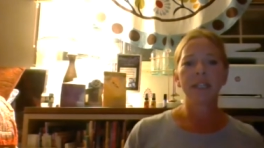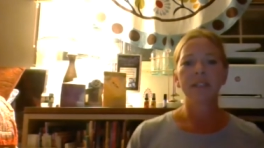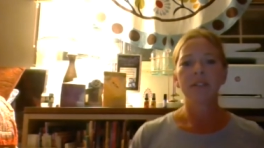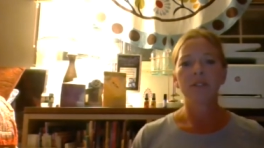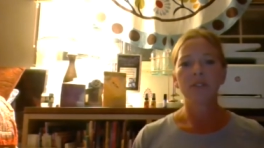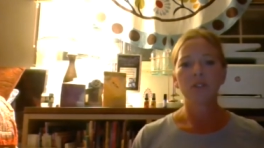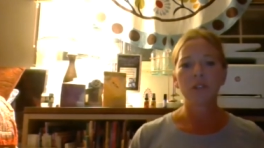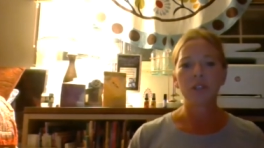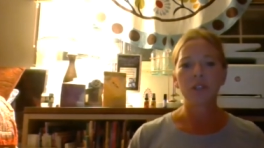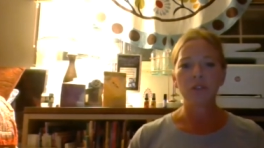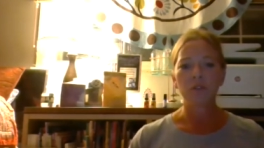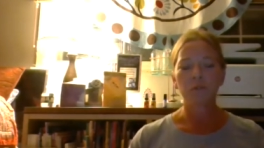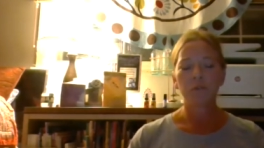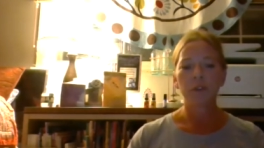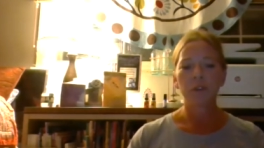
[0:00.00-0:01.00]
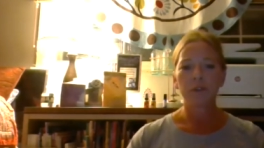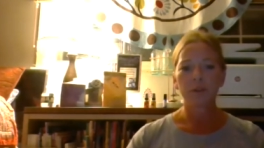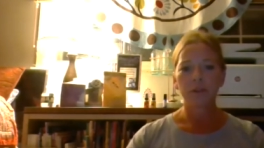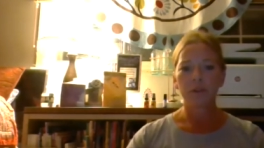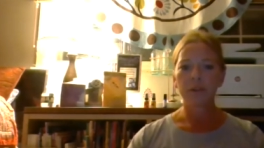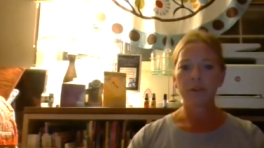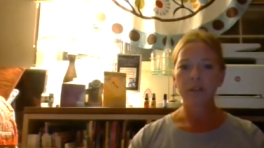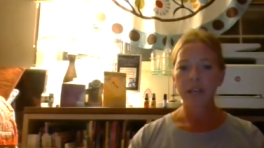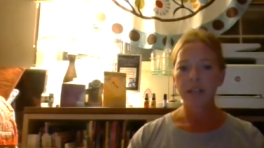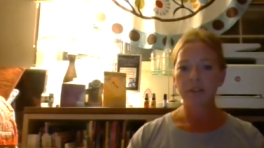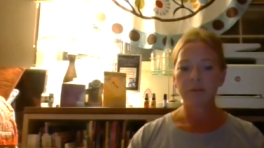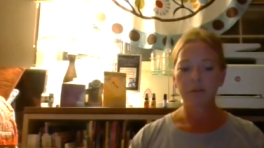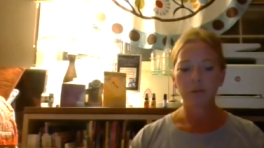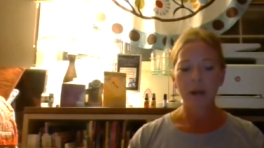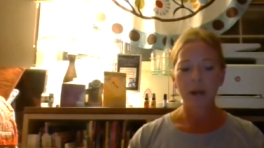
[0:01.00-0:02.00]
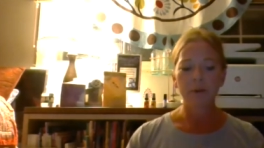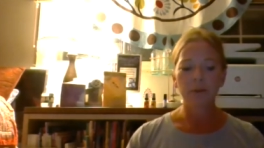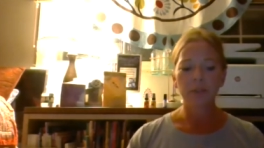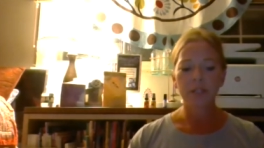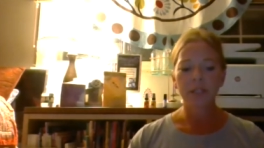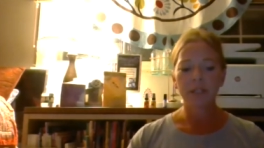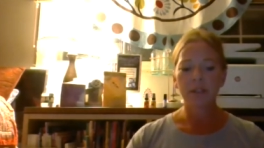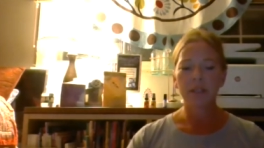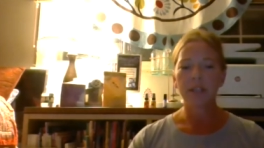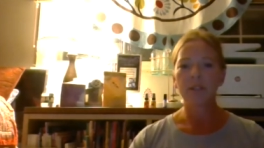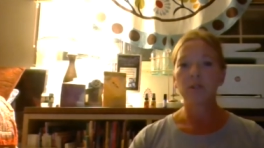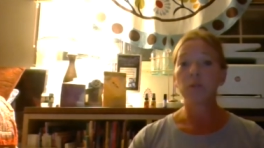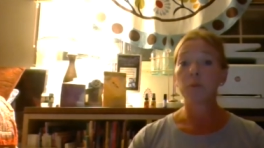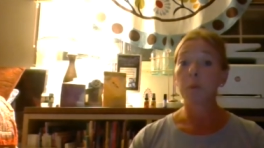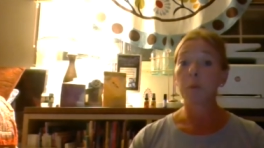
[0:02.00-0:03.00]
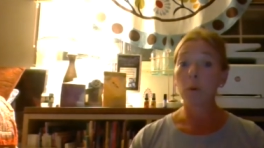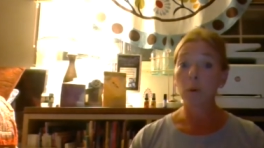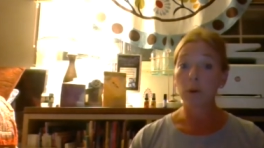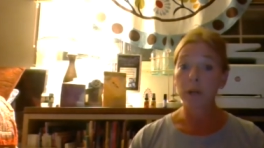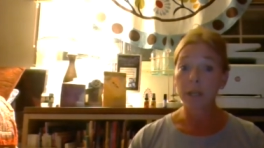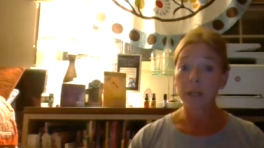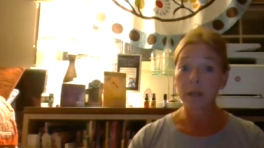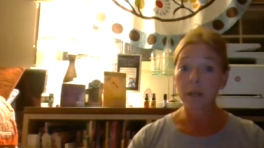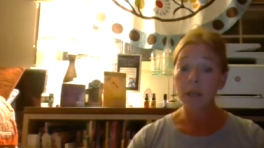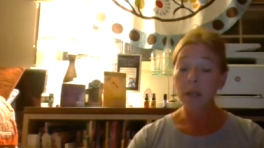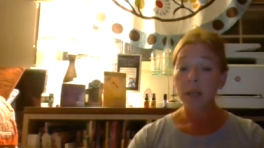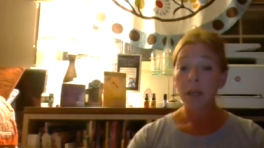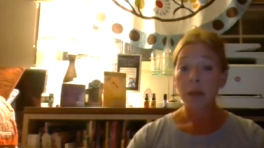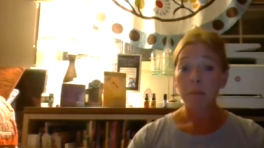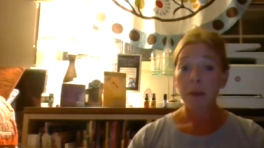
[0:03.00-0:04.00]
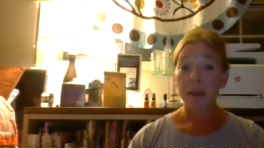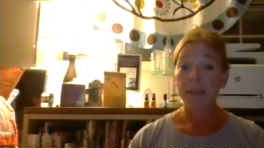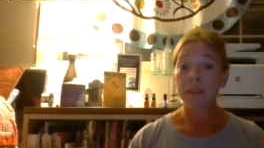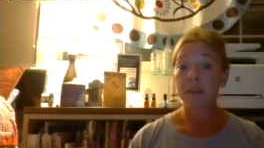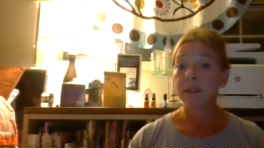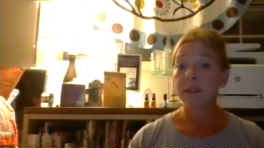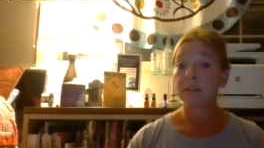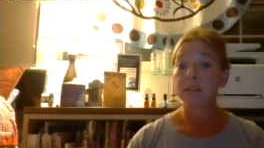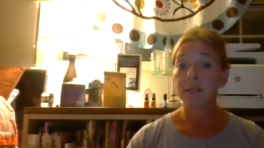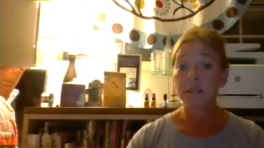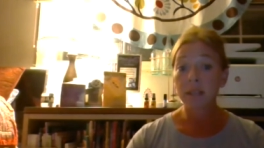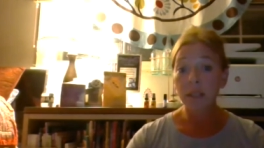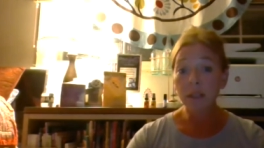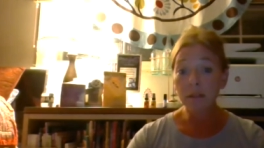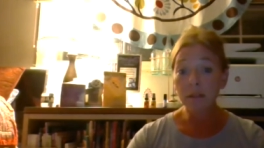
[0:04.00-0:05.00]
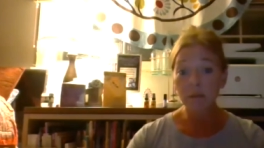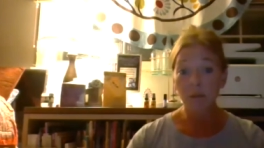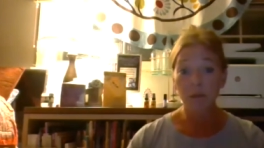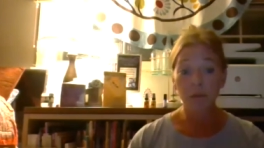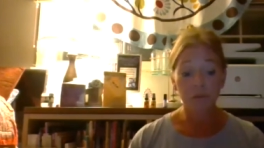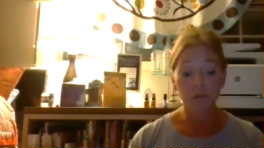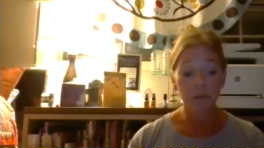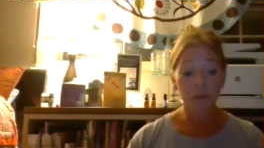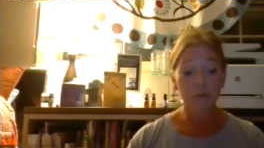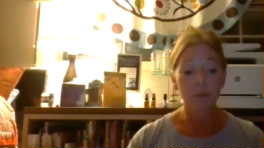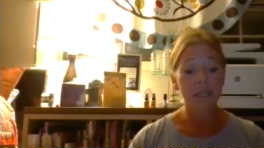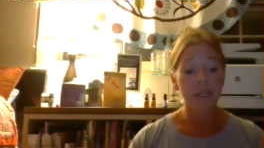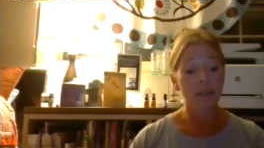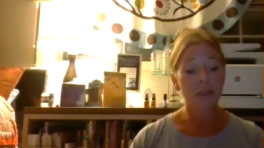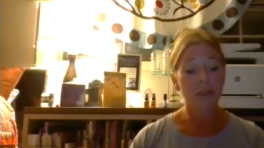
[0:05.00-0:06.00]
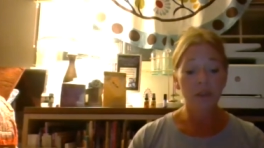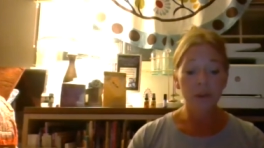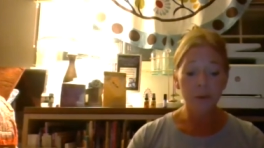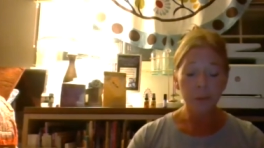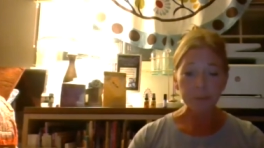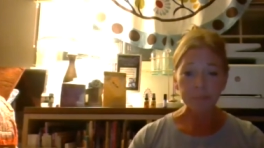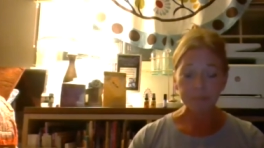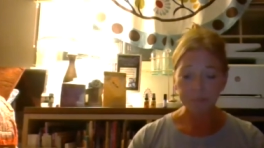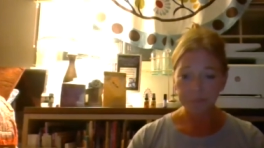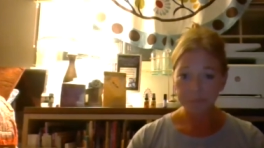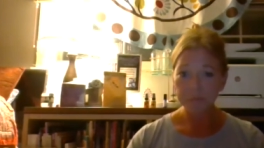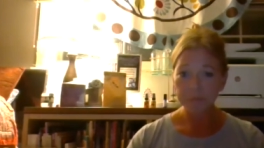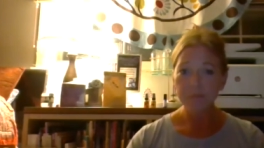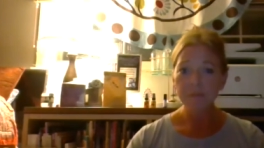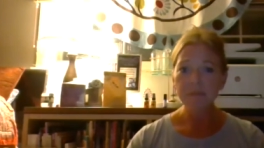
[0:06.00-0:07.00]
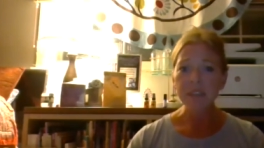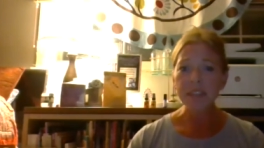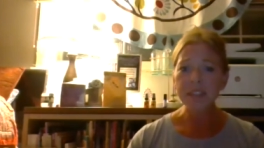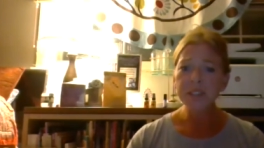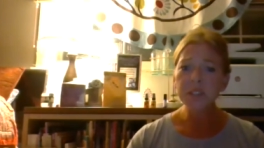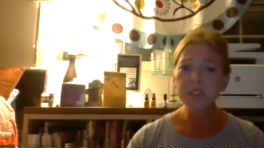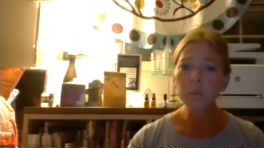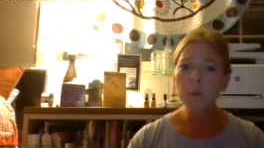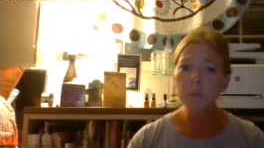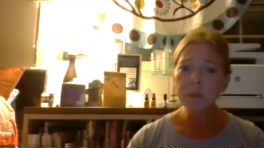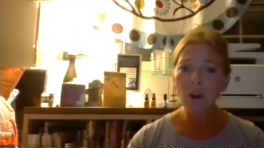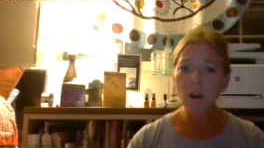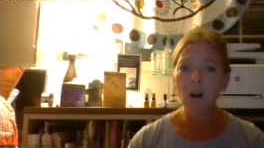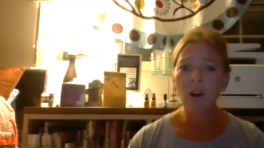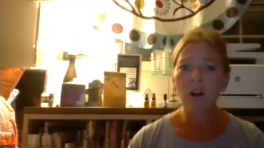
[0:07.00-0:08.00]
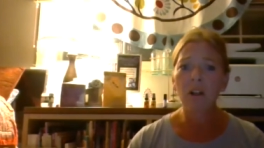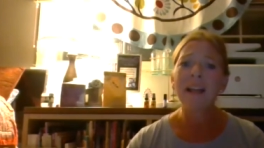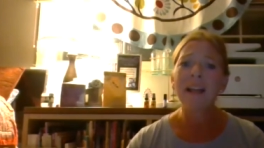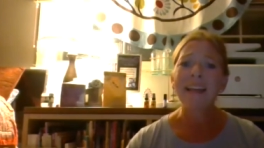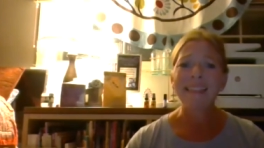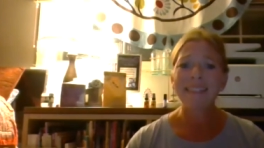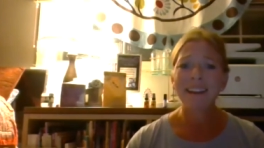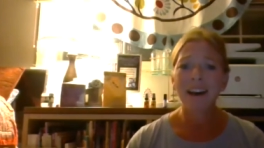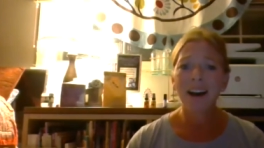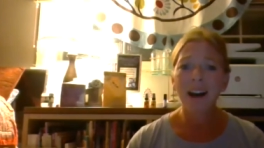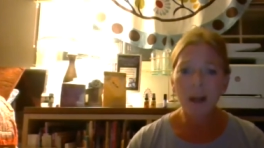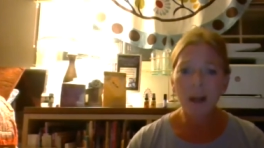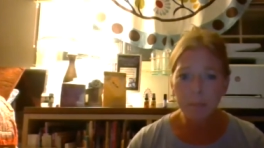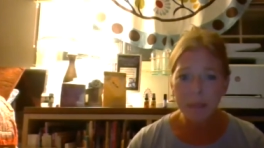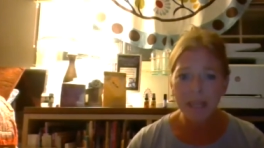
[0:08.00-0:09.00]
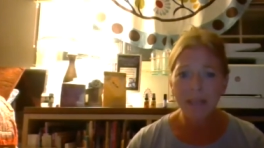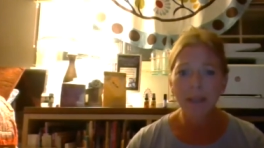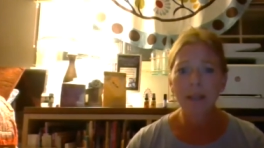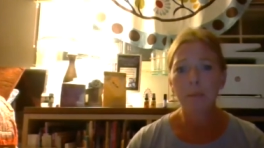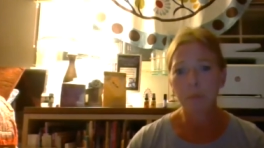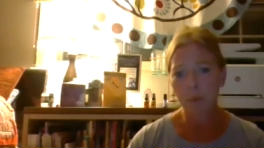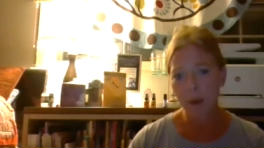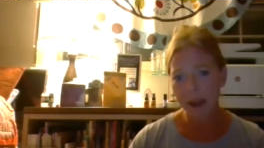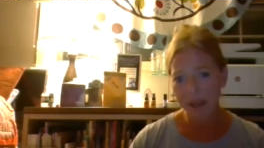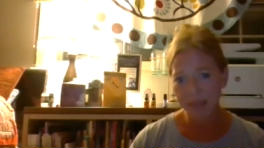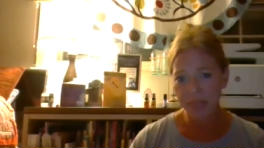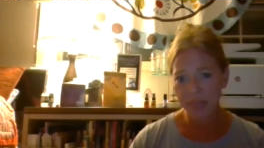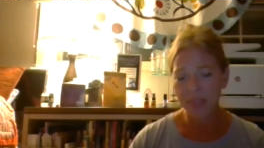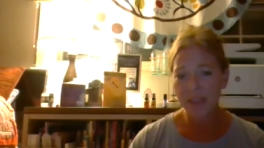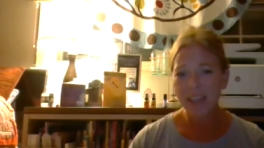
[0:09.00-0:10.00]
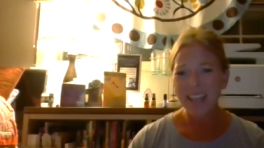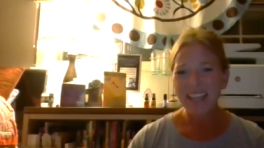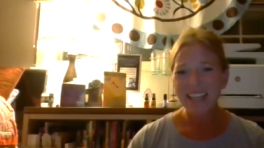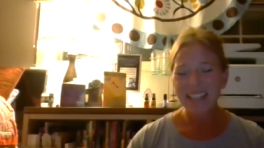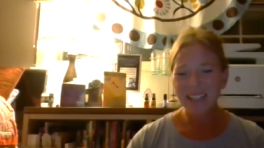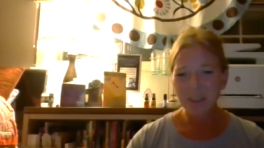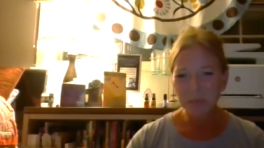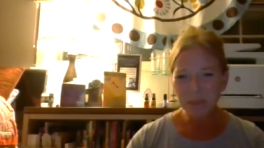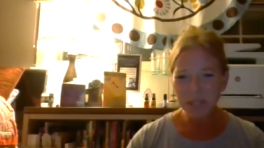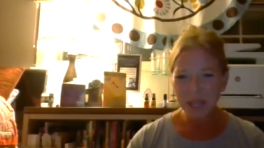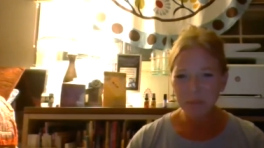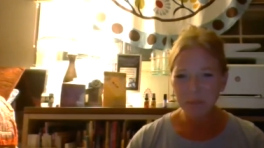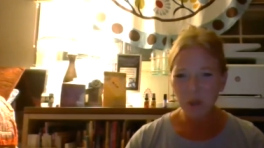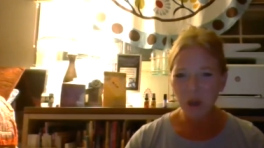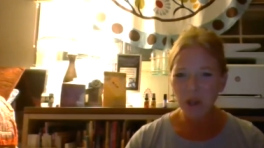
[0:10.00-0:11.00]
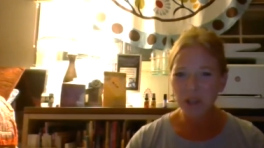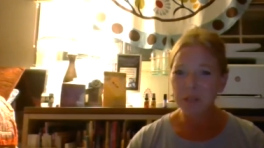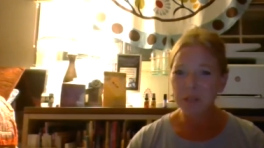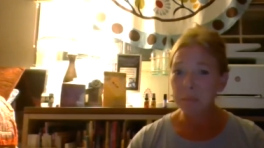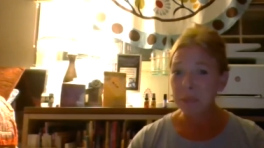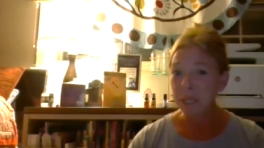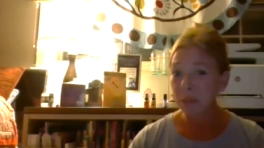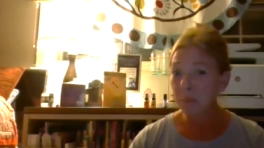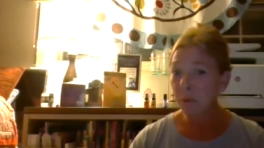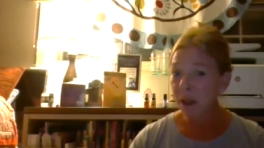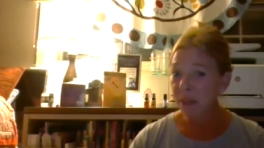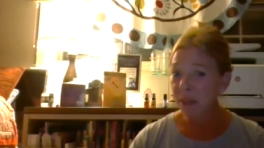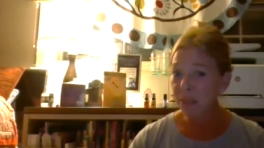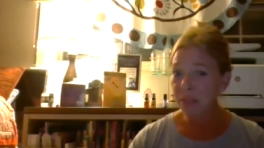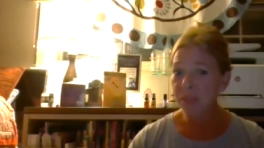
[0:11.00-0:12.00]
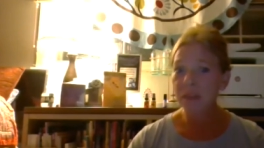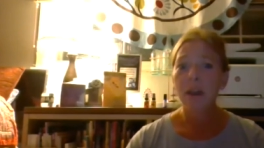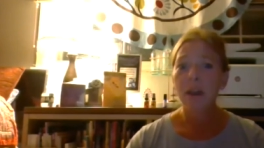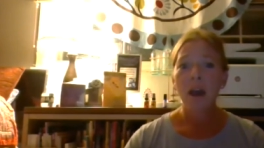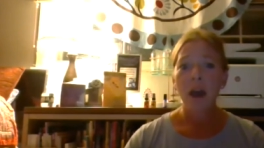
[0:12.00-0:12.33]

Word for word: in so that you feel kind of grounded and supported by the seat or the floor beneath you. This is what we call the humming breath. It's sometimes called the bee breath